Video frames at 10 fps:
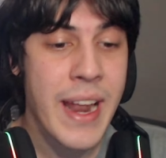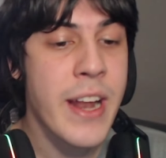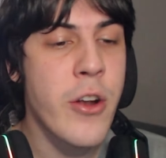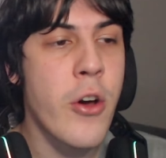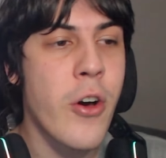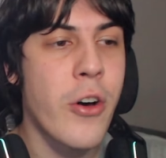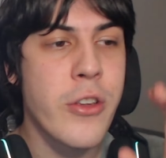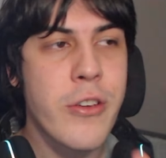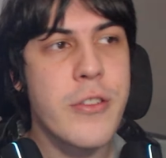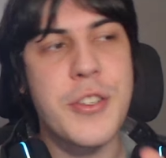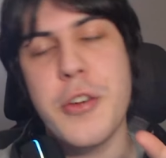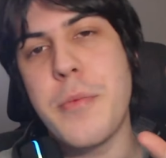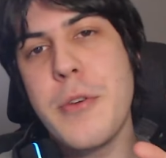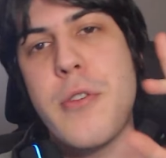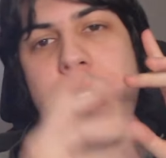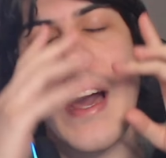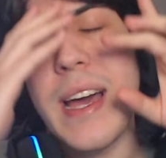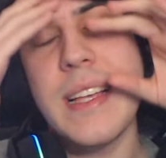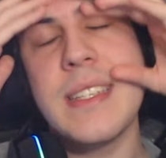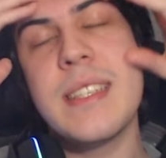And I know on YouTube, you
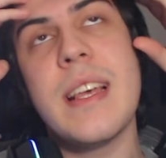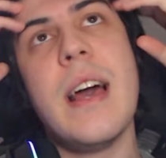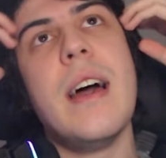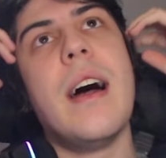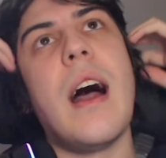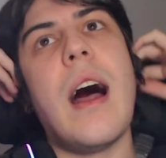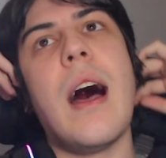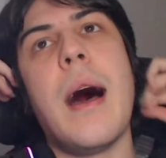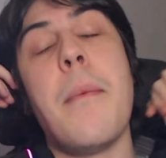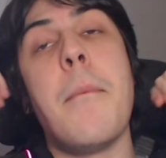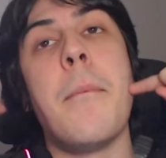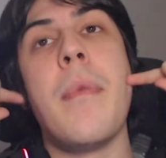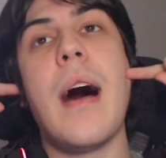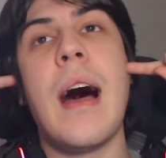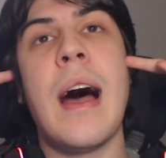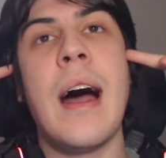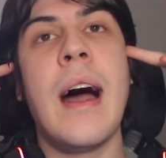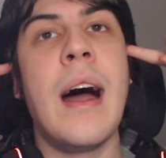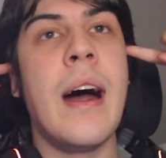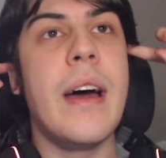guys
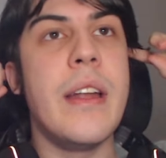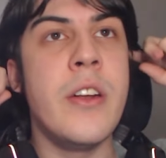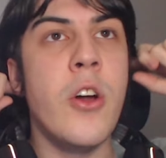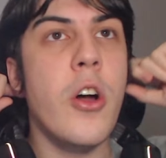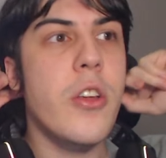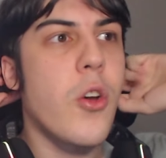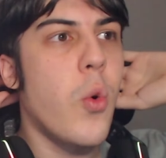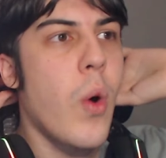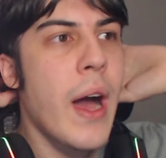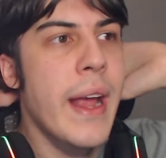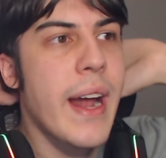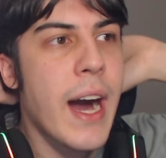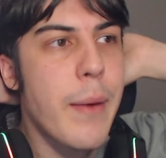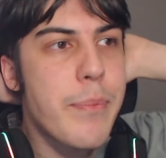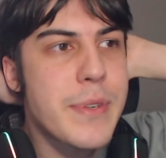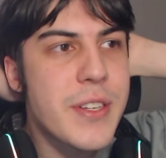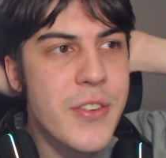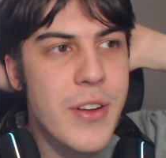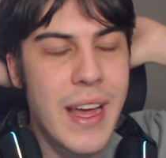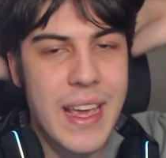are not quite up
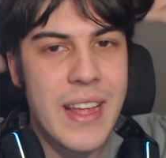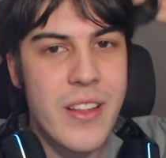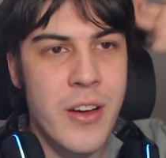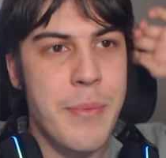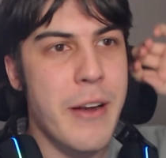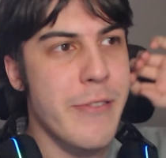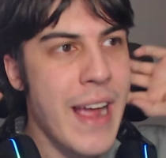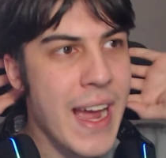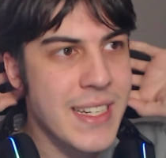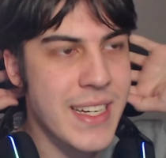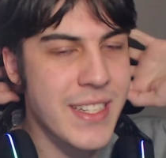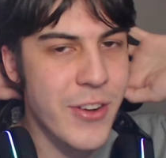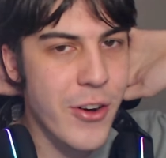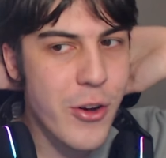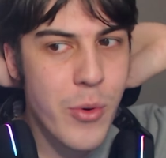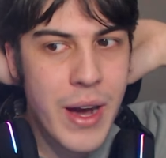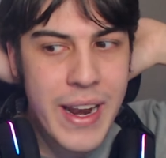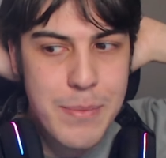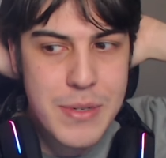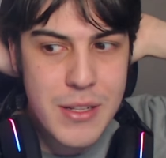to, like, on my reactions, you're not
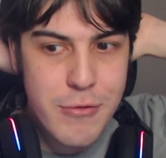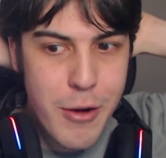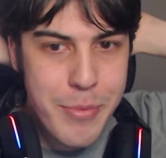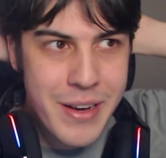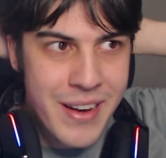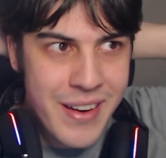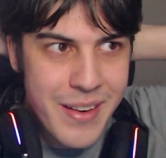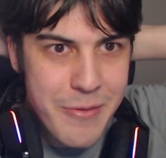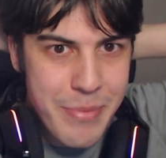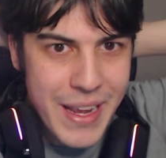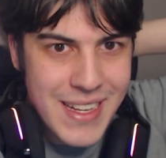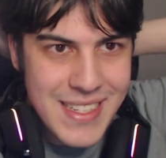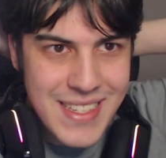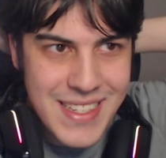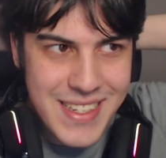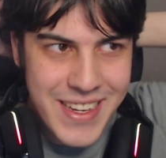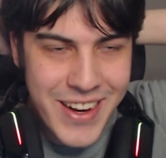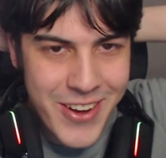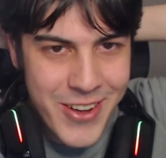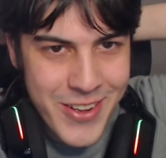quite up to the Robin base, you
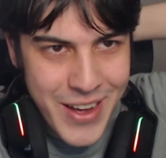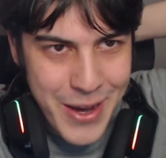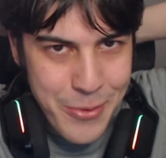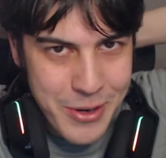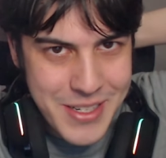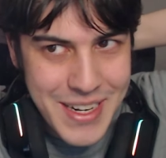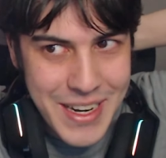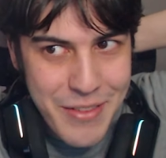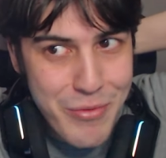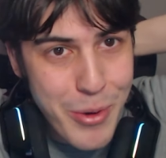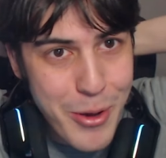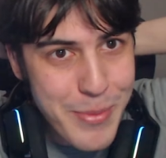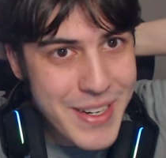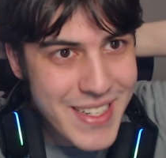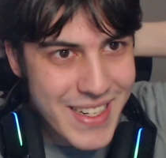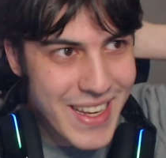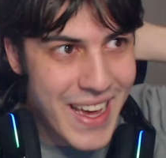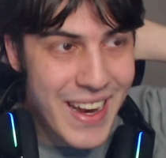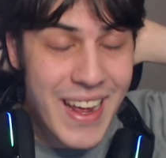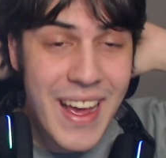know, I want to live moment
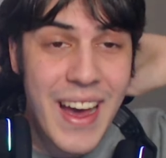yet.